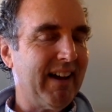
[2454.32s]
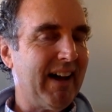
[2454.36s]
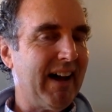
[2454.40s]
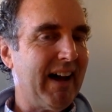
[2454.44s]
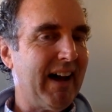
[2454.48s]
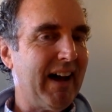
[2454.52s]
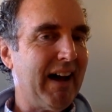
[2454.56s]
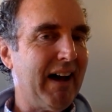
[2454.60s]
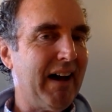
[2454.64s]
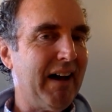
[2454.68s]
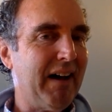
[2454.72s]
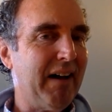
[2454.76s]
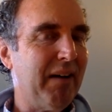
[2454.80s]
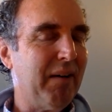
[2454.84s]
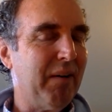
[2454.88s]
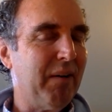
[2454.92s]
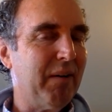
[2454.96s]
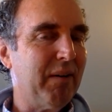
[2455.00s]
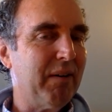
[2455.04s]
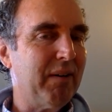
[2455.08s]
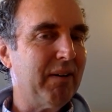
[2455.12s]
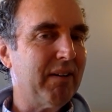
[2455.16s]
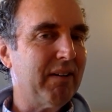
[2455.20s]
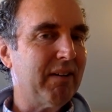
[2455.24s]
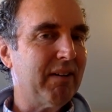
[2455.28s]
uh,
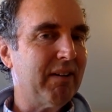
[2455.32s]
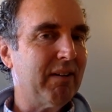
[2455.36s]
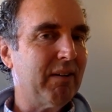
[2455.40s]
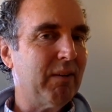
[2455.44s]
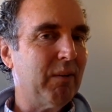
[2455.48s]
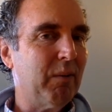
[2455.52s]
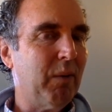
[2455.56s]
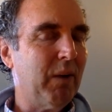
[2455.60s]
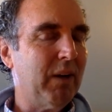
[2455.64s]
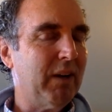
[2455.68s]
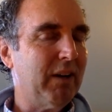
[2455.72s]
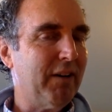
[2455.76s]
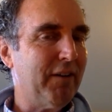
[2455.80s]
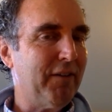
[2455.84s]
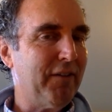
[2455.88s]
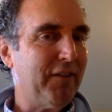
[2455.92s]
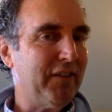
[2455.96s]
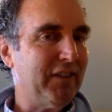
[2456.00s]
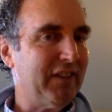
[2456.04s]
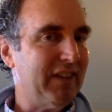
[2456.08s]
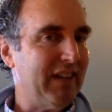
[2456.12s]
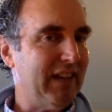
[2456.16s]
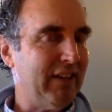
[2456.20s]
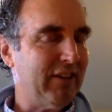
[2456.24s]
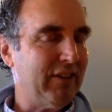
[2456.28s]
wonderful
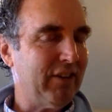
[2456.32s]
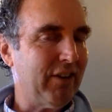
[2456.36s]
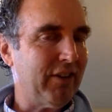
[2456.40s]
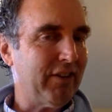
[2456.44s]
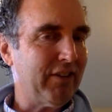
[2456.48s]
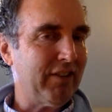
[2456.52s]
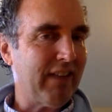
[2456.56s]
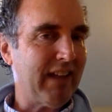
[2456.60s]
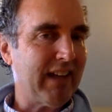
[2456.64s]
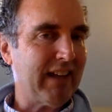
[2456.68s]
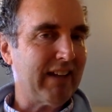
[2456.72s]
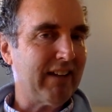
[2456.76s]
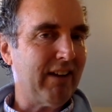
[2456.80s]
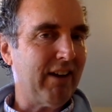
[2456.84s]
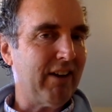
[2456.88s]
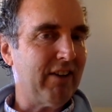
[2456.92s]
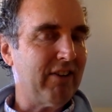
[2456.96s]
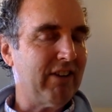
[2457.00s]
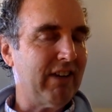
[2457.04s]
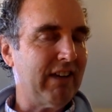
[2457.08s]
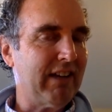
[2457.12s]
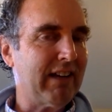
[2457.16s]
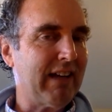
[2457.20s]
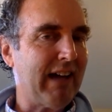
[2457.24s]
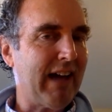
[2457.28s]
teachers like
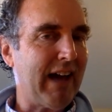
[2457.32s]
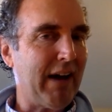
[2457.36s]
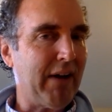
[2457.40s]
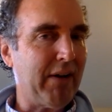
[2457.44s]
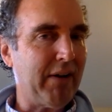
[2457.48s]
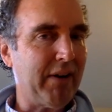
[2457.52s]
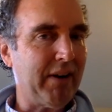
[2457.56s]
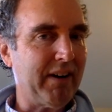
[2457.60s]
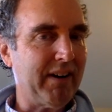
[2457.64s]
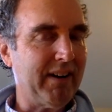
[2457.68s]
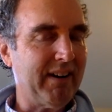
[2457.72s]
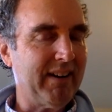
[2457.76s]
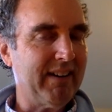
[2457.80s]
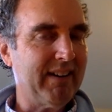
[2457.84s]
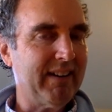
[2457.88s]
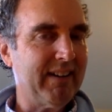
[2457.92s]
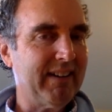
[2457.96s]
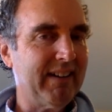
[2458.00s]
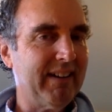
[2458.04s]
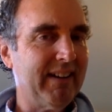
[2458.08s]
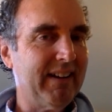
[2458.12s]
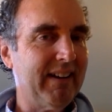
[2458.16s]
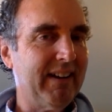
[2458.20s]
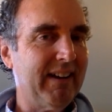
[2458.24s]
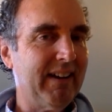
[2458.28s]
Narjit Kaur
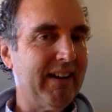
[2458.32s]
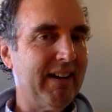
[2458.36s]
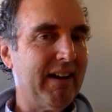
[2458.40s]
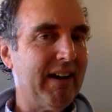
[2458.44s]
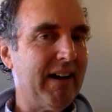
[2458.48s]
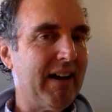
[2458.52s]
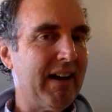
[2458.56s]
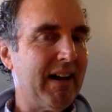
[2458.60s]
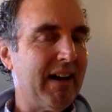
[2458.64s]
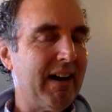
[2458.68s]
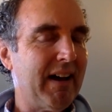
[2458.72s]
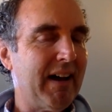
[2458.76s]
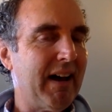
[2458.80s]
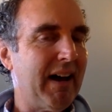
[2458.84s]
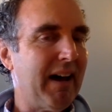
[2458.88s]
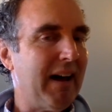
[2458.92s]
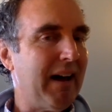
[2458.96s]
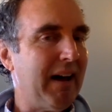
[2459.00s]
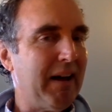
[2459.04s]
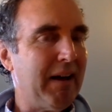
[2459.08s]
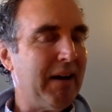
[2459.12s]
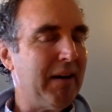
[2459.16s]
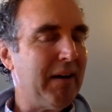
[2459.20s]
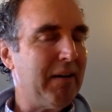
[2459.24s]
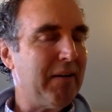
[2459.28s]

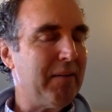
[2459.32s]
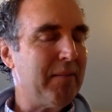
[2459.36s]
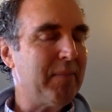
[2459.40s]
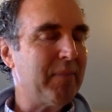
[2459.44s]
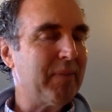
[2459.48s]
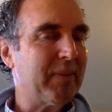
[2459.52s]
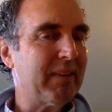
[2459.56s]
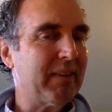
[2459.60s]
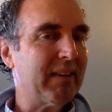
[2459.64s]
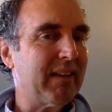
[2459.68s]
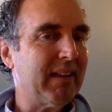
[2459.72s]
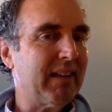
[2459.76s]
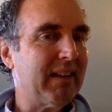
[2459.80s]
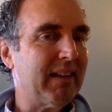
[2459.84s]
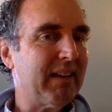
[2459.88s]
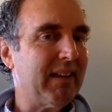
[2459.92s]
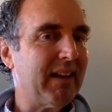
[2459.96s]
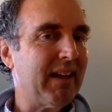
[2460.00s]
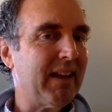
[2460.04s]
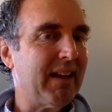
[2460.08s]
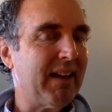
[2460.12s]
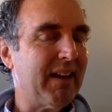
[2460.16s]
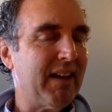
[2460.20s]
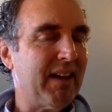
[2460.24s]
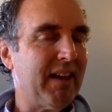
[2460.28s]
um,
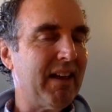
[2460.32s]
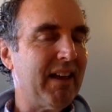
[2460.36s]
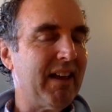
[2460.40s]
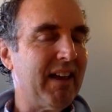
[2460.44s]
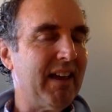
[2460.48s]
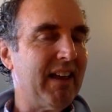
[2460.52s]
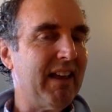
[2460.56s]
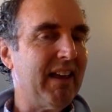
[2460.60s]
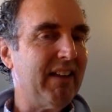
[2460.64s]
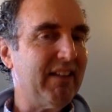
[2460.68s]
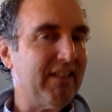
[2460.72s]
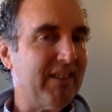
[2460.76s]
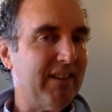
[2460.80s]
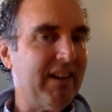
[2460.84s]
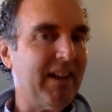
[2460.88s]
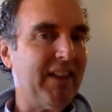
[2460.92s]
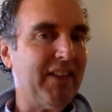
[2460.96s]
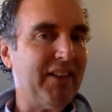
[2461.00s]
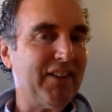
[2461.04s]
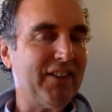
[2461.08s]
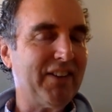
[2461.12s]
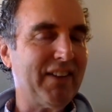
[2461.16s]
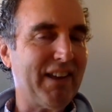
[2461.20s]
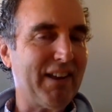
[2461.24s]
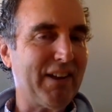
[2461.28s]
is
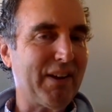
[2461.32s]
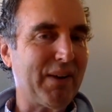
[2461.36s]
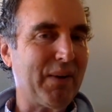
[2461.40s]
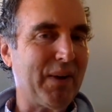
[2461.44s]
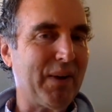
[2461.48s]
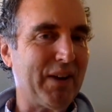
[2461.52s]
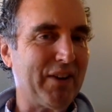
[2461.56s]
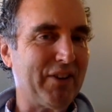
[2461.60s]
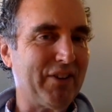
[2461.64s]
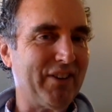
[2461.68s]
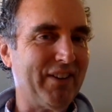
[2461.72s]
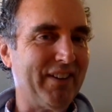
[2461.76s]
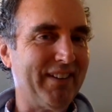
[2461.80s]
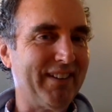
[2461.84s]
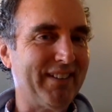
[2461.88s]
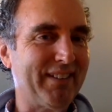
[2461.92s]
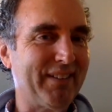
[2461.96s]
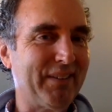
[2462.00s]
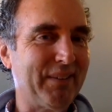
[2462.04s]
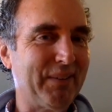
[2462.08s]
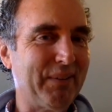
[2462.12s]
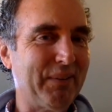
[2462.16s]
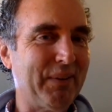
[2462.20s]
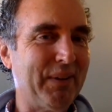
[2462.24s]
another set of questions.